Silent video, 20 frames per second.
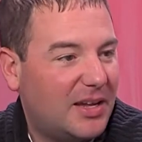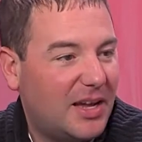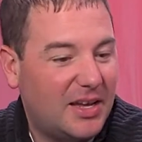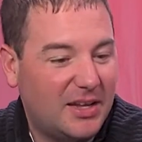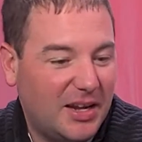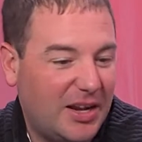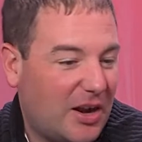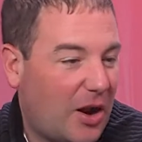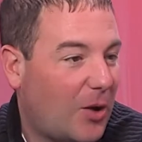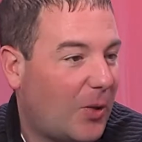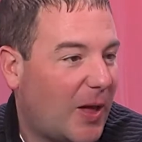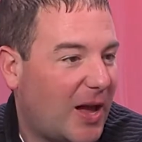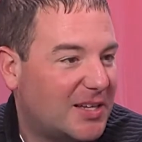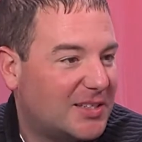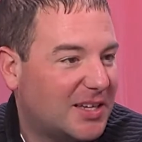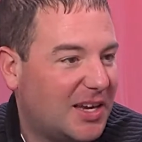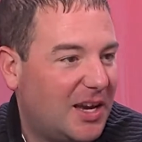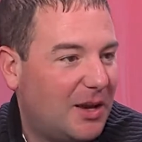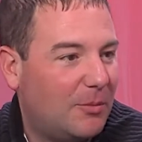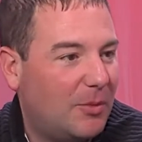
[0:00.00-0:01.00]
Uh, in our
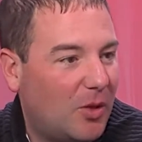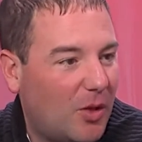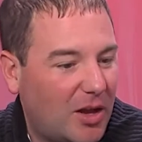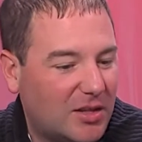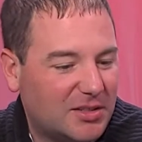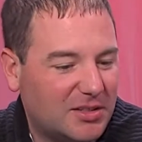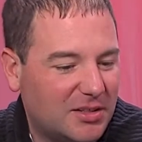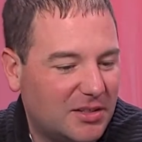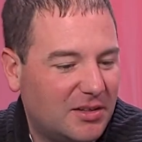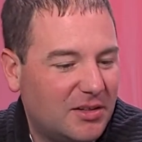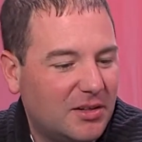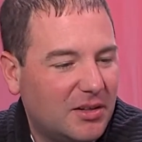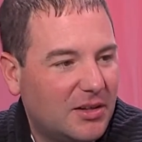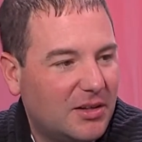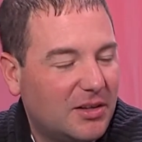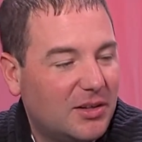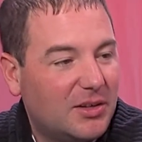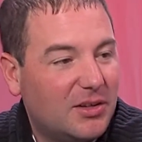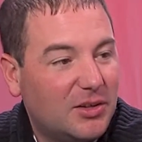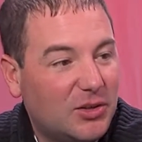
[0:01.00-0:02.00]
last game, we lost to. Good
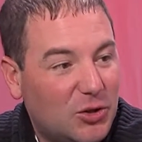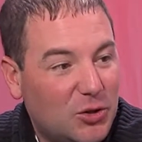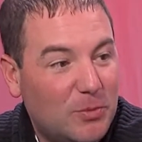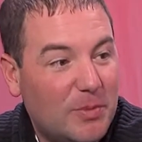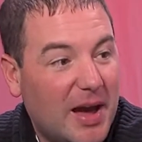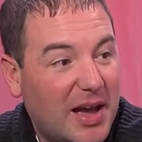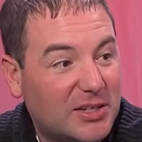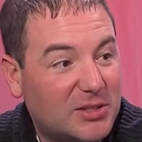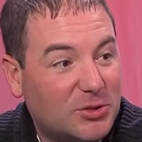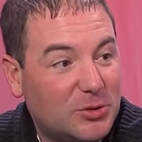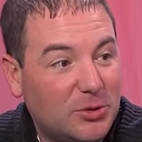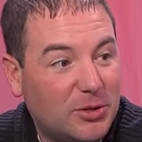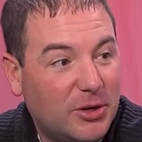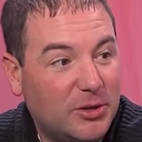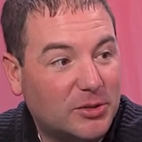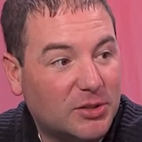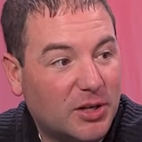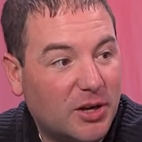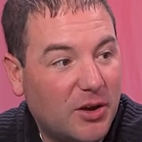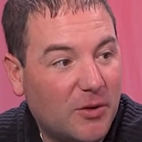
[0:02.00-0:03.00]
point. UMass two
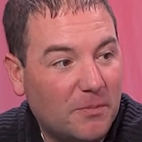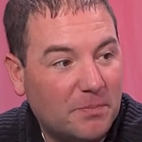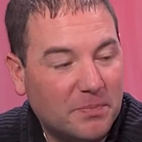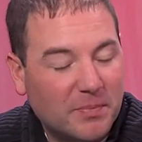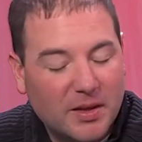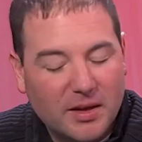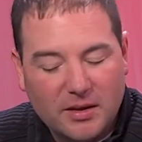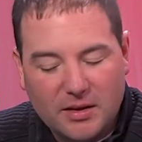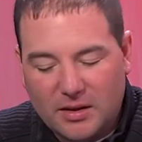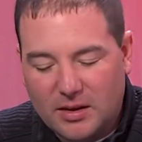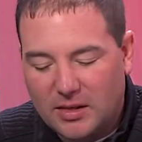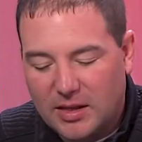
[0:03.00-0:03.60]
years ago. Yep.